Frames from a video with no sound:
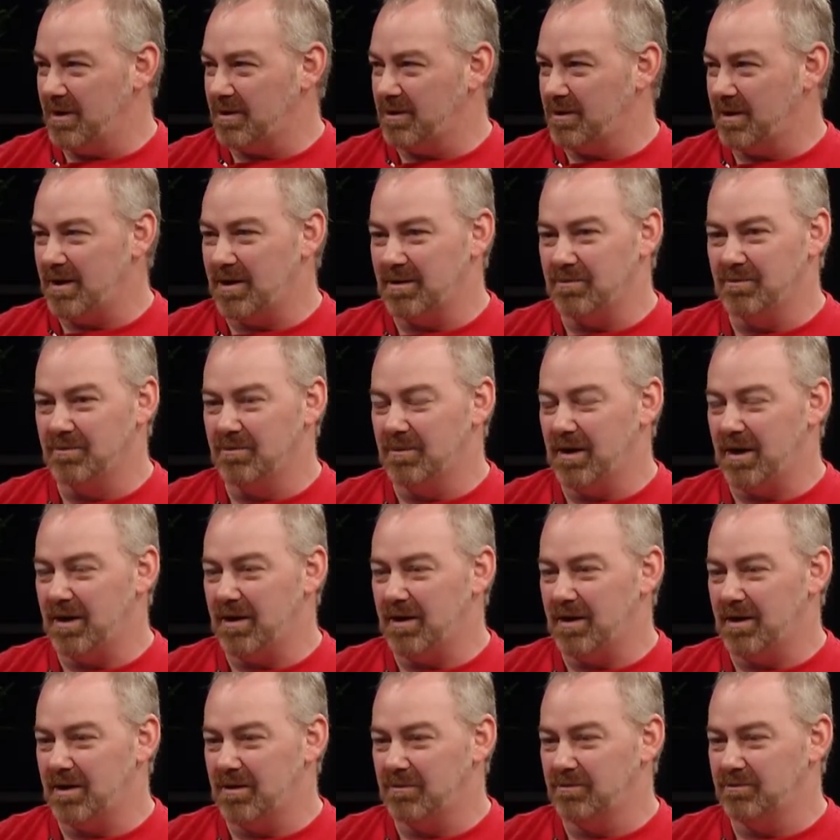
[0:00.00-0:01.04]

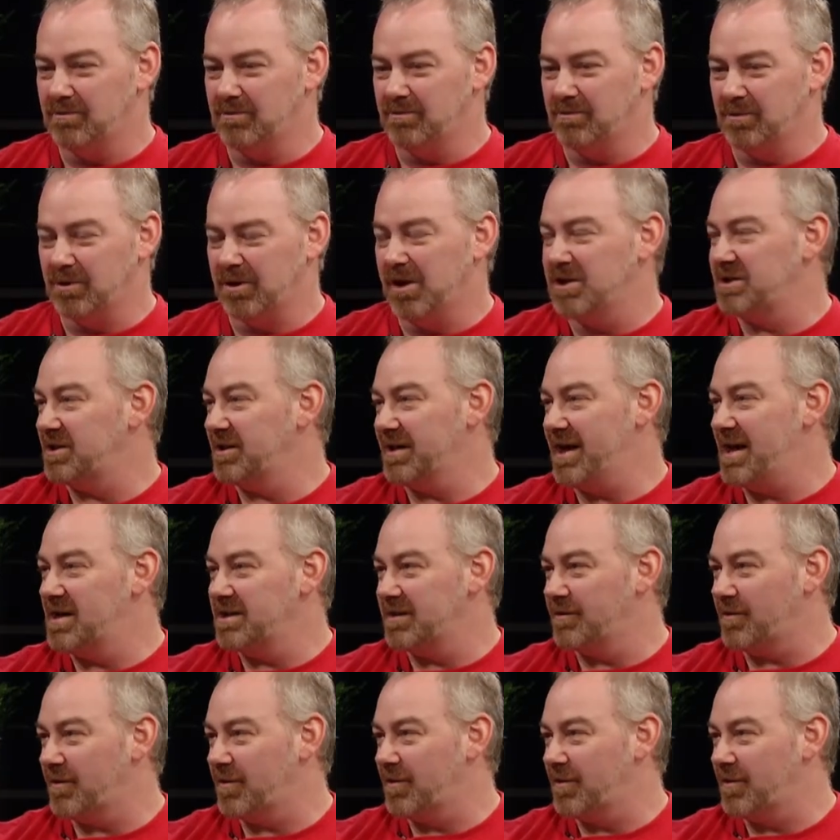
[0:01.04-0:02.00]
Like Close Encounters of the